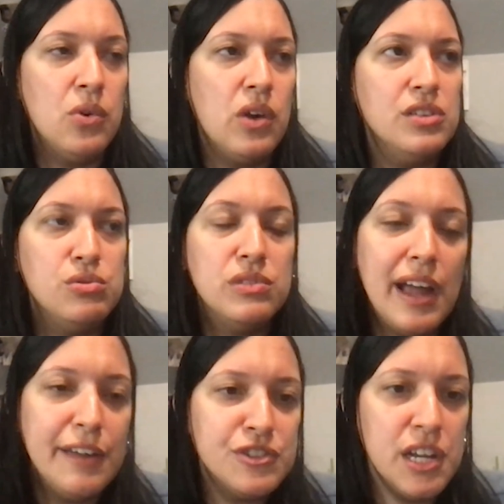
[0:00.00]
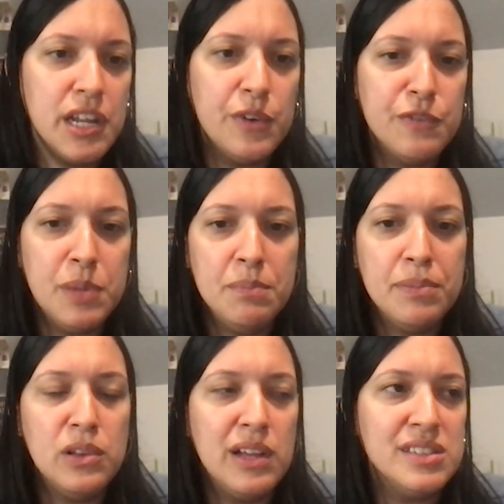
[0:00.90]
or I'll do live trading with
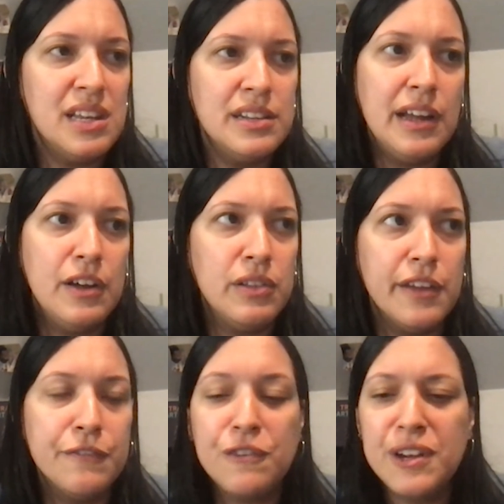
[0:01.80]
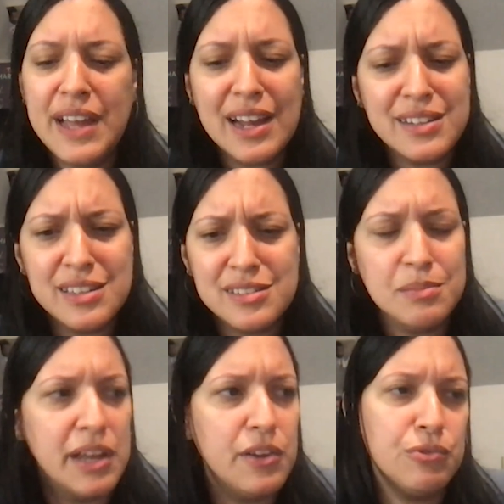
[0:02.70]
people. I'll send out like free access to
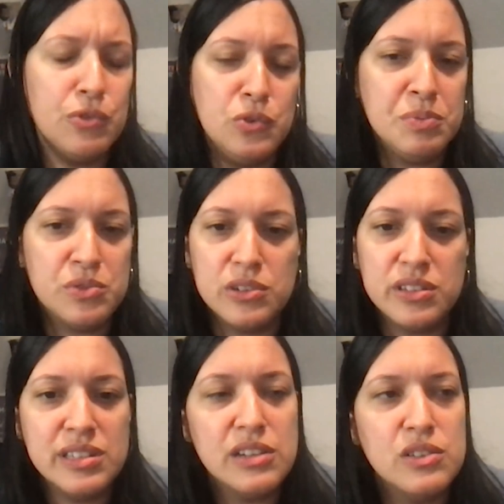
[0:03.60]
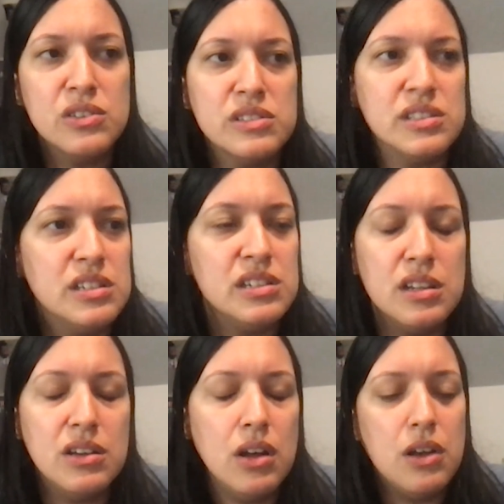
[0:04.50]
my groups or signals and
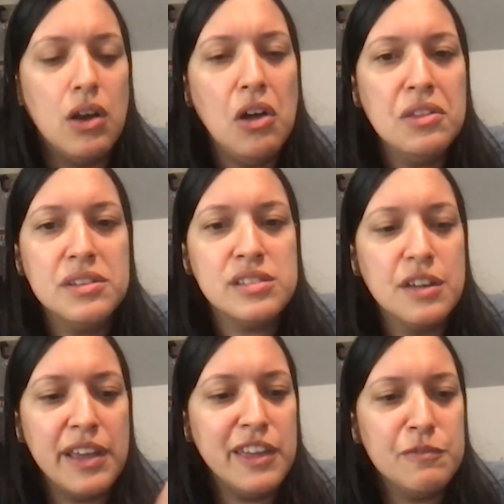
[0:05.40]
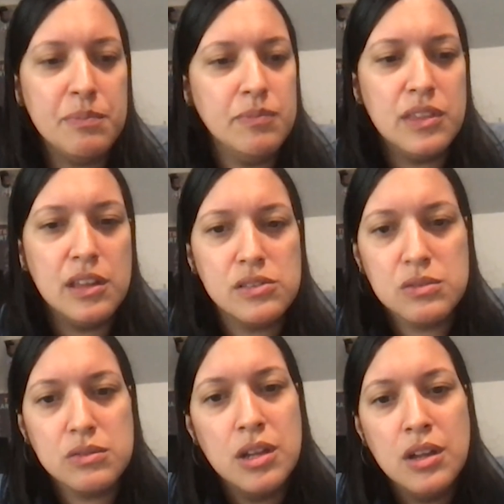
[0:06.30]
all this stuff. I give things,
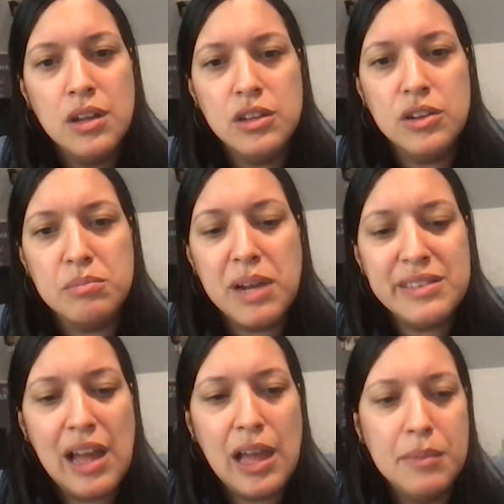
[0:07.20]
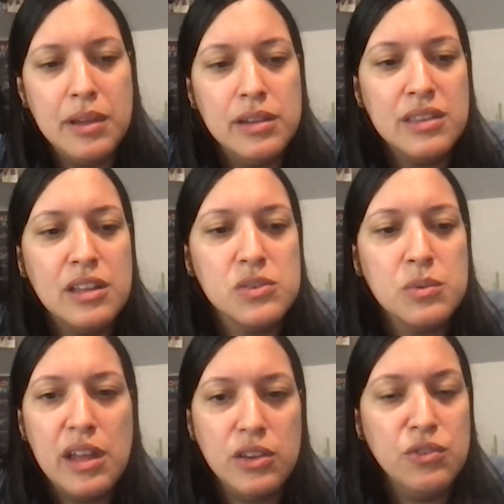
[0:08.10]
my time and things
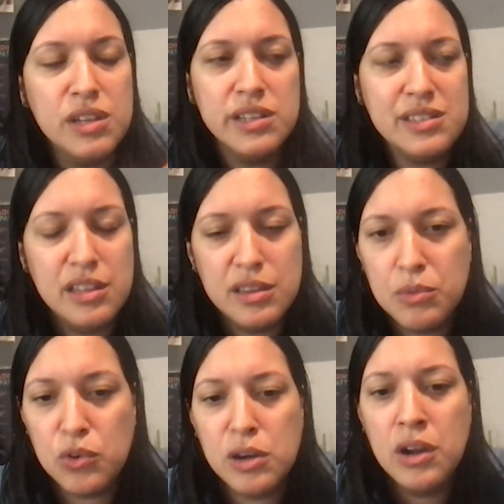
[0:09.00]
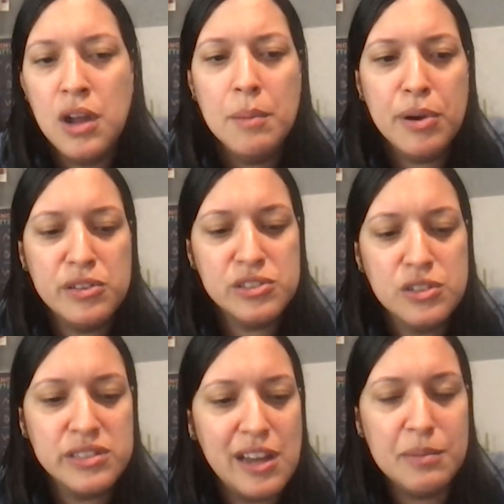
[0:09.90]
away, and you really see the more
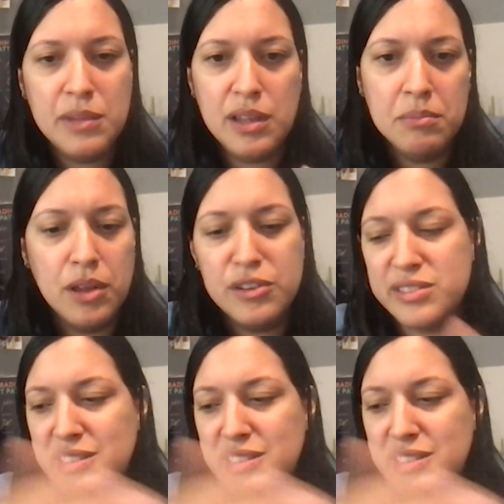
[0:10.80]
personal side of me, mother